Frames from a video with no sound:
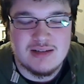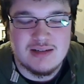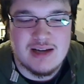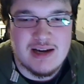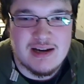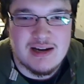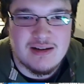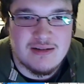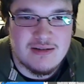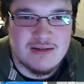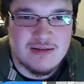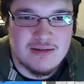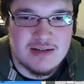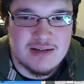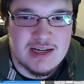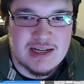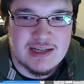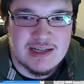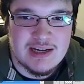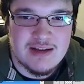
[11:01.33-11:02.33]
tiny little
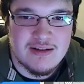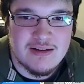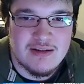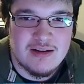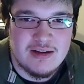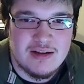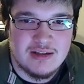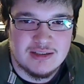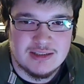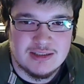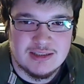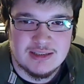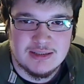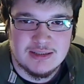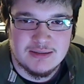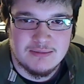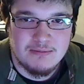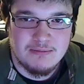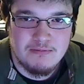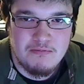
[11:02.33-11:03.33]
detail.
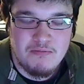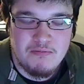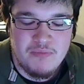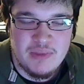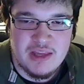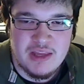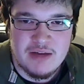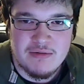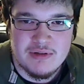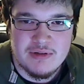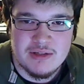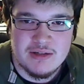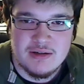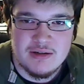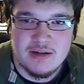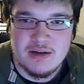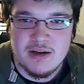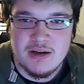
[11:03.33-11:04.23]
No one's gonna